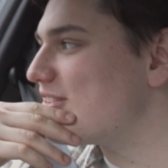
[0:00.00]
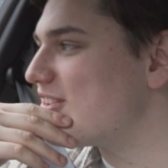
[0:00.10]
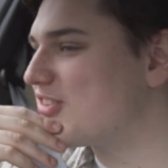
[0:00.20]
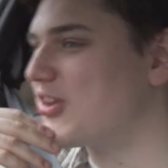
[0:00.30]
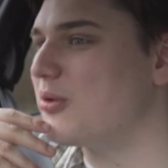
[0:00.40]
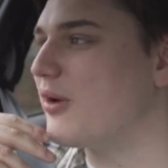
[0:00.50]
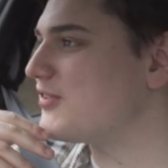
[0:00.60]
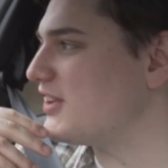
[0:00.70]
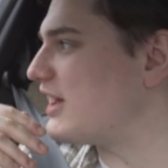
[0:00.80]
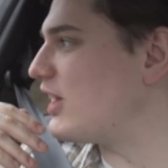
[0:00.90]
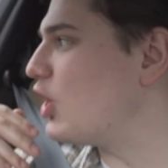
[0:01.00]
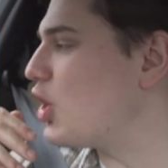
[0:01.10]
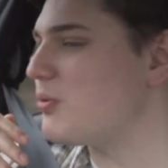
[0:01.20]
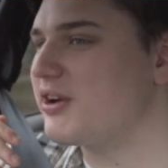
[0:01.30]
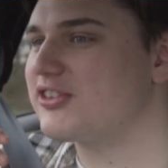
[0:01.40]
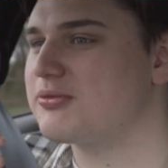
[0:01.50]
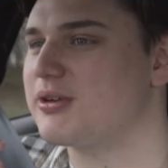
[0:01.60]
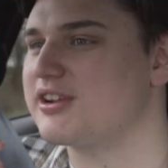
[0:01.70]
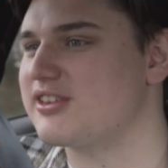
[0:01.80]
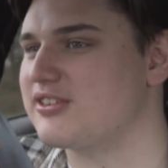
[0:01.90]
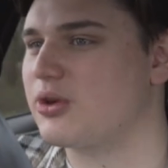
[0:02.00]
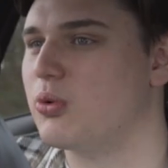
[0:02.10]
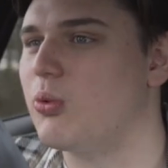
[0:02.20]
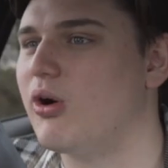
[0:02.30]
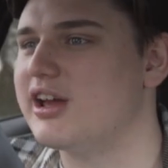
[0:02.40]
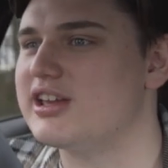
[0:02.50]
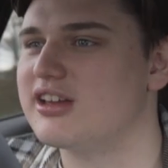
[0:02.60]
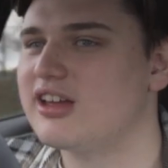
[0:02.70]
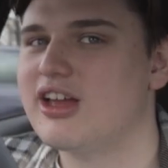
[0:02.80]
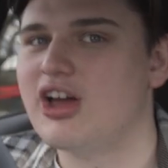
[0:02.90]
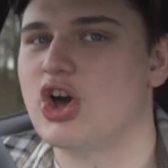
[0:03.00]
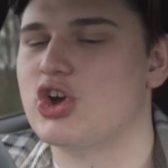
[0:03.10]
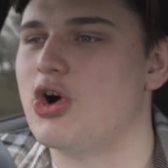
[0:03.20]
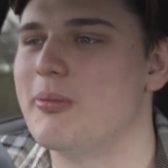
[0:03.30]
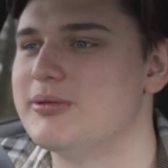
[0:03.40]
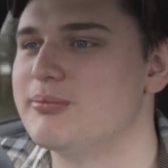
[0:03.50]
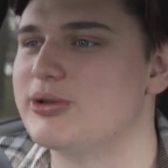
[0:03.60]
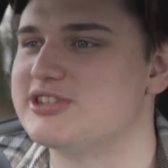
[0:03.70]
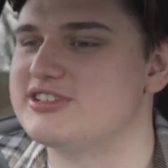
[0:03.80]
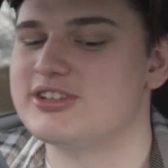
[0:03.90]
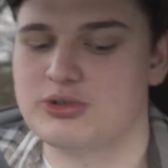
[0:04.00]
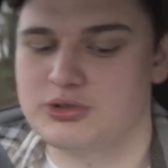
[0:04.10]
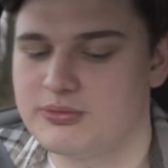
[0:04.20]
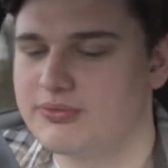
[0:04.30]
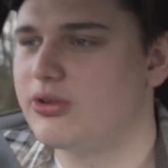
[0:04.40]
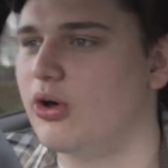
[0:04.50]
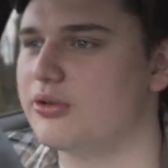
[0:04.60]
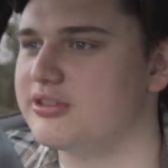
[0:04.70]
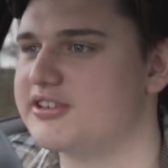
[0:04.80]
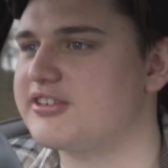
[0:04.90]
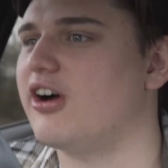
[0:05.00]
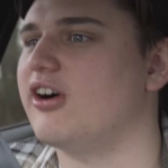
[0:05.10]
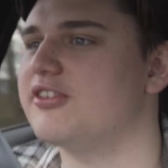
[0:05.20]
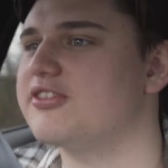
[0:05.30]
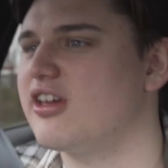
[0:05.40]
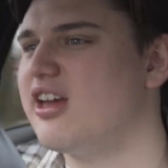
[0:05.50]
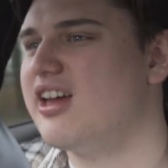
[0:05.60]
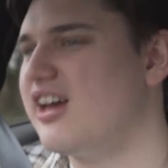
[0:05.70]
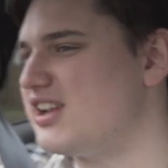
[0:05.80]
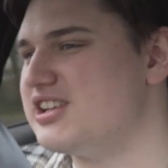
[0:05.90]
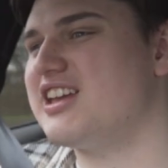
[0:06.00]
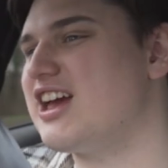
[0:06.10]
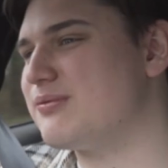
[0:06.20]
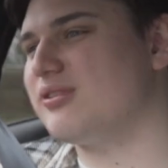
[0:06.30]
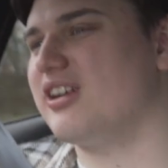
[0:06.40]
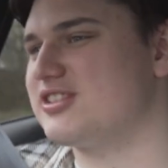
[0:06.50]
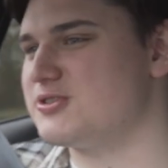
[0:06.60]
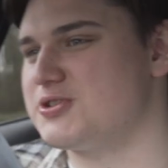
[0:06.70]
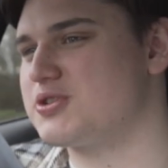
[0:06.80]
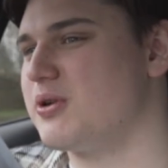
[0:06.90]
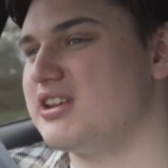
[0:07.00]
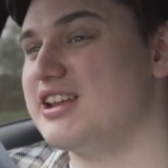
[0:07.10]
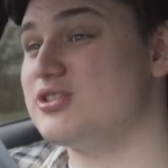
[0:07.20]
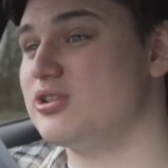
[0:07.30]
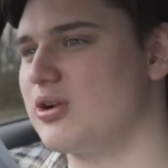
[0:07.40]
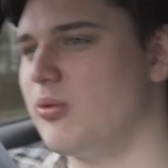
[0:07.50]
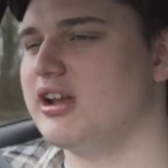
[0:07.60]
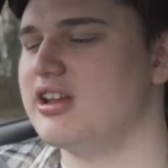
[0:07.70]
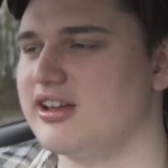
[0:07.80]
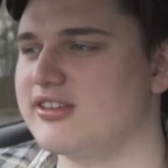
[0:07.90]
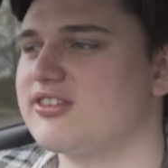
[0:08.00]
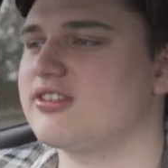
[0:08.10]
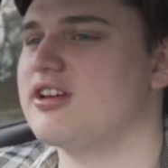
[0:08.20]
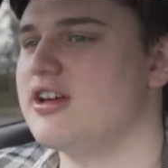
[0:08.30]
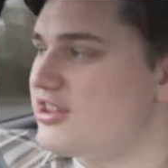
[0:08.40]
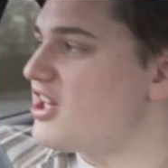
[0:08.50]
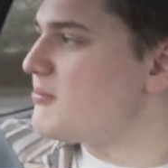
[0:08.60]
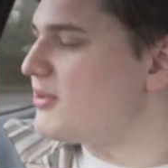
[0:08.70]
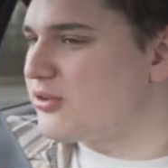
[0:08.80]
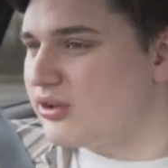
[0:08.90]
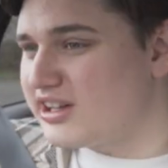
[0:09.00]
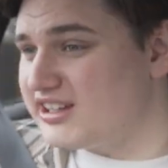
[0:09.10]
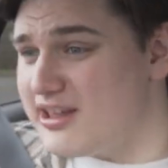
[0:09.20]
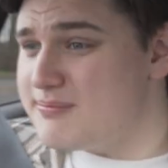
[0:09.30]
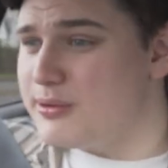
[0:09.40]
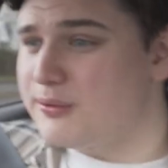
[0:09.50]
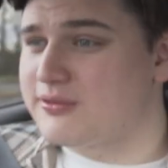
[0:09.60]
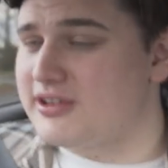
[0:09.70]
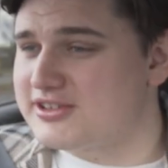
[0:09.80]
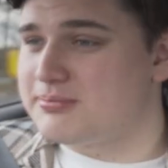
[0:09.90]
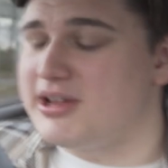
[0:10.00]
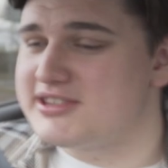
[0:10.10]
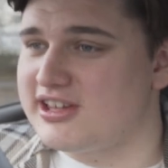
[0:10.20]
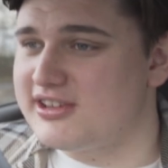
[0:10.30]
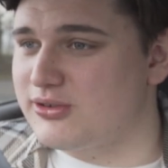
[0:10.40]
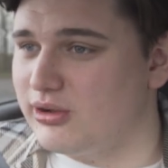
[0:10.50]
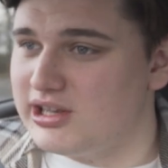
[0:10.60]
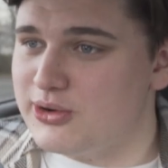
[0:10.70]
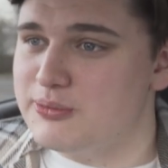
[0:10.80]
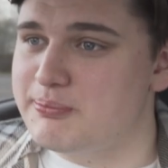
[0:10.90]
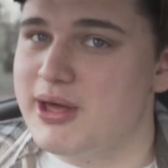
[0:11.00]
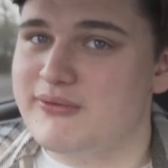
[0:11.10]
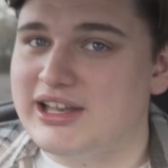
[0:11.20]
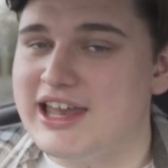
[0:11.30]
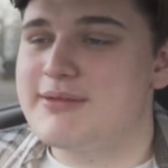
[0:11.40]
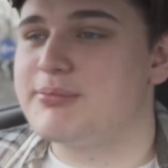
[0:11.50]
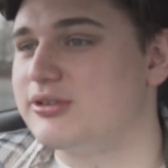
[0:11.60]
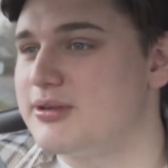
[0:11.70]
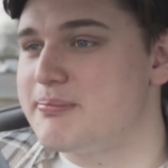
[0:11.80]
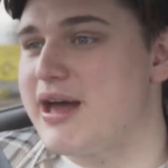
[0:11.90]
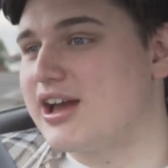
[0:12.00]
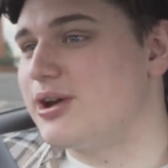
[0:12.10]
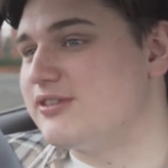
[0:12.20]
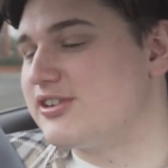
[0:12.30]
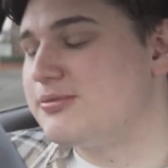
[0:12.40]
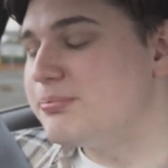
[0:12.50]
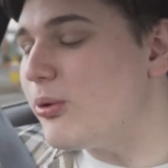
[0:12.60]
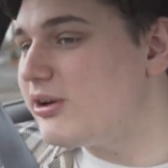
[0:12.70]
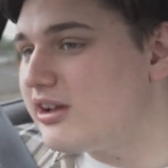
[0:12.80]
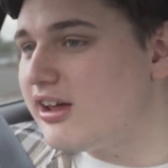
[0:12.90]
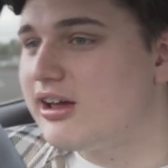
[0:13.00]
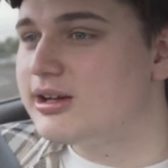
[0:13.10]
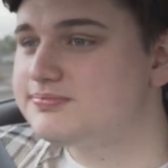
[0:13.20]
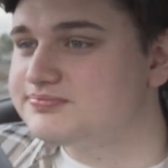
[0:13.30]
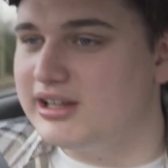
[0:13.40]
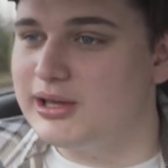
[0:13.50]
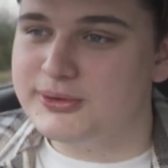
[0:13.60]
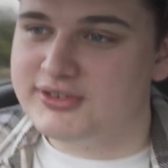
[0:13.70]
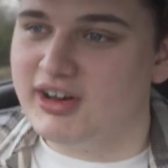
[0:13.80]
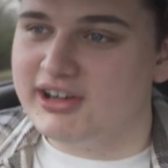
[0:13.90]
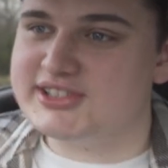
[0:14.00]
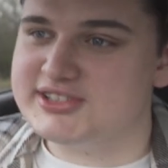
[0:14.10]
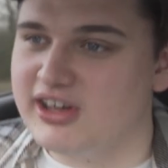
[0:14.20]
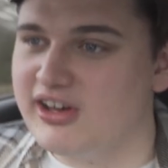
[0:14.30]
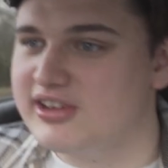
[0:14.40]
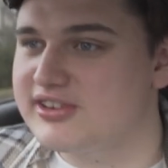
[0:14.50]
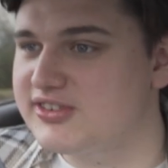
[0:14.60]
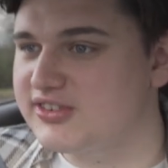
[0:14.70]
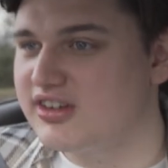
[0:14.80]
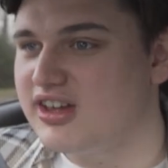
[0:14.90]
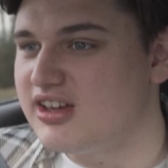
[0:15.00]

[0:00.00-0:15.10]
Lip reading: So I've seen that lowering springs is quite a common mod to do on these cars, and you can get them for like 200 quid and they do look quite nice. Yeah, but it's got like an inbuilt front splitter. It's got a little bit of a lip on the back of the spoiler, little side skirts,